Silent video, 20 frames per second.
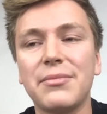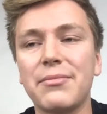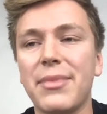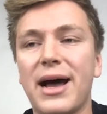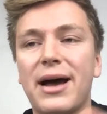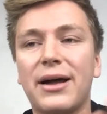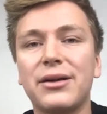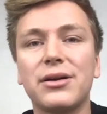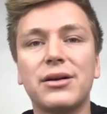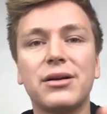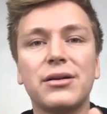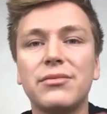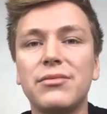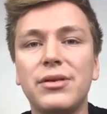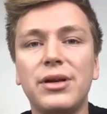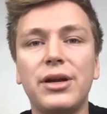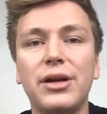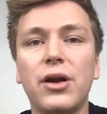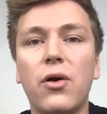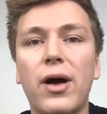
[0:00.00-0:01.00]
matter,
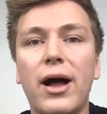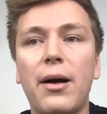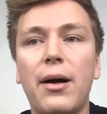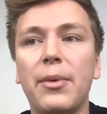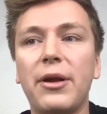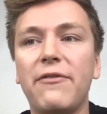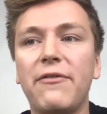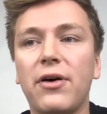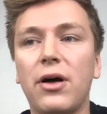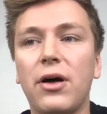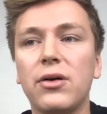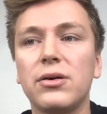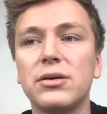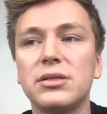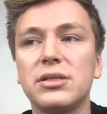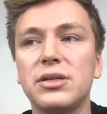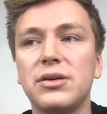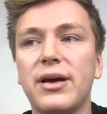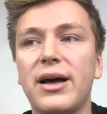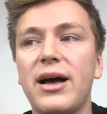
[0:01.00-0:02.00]
how many
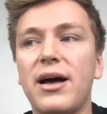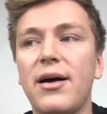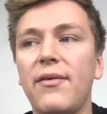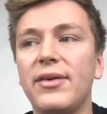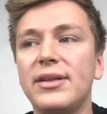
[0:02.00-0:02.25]
followers you have.